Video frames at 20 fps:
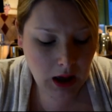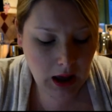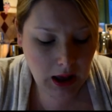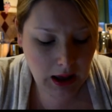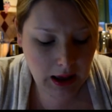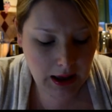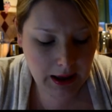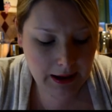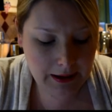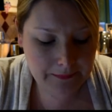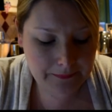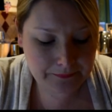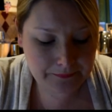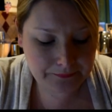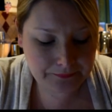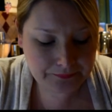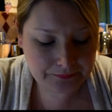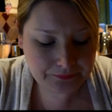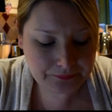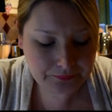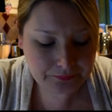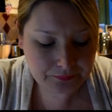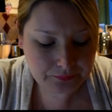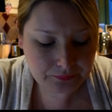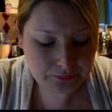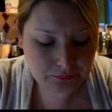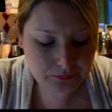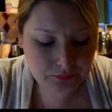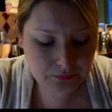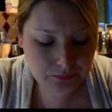I
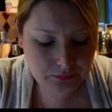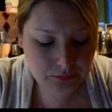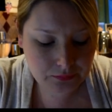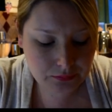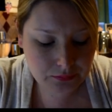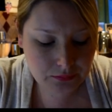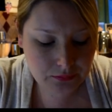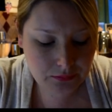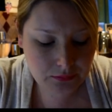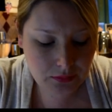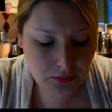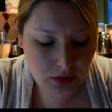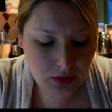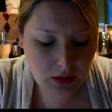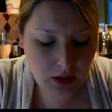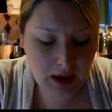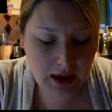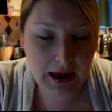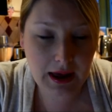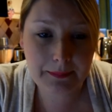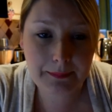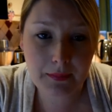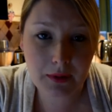had